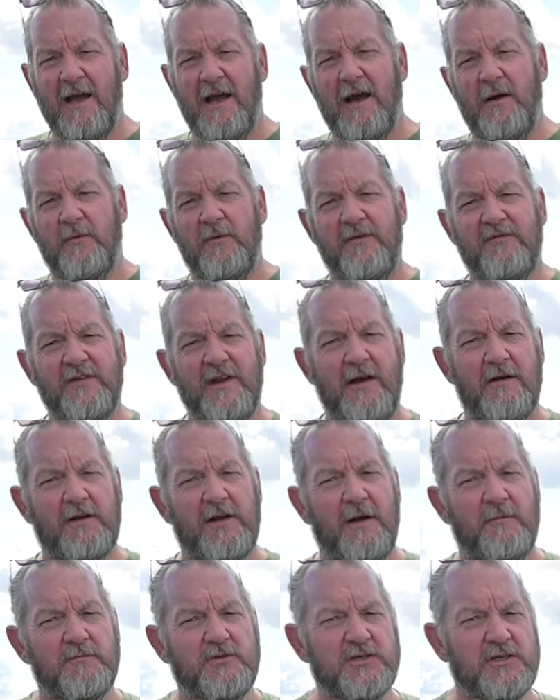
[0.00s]
and we've now
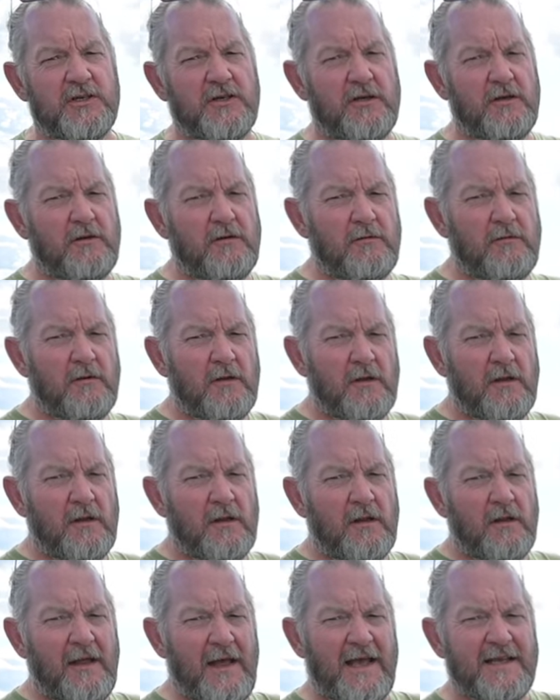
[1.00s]
come to
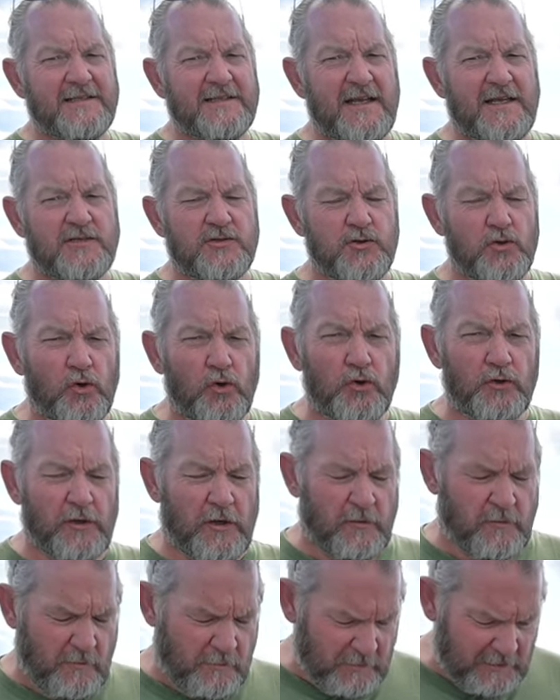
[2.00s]
SS
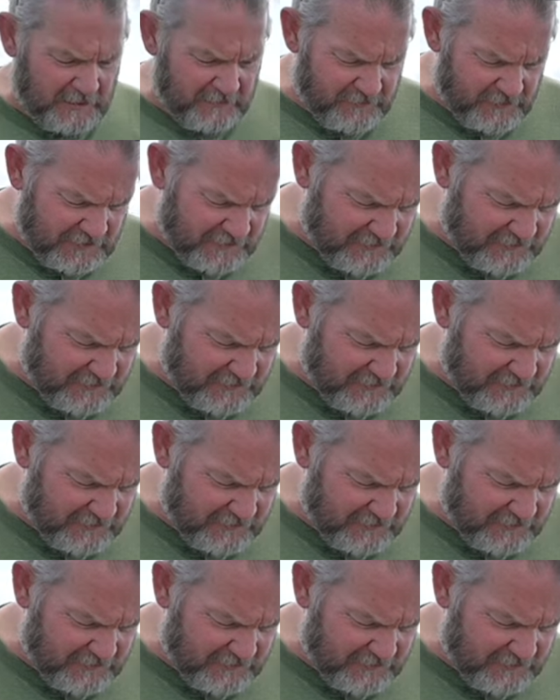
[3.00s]
Norman, we believe it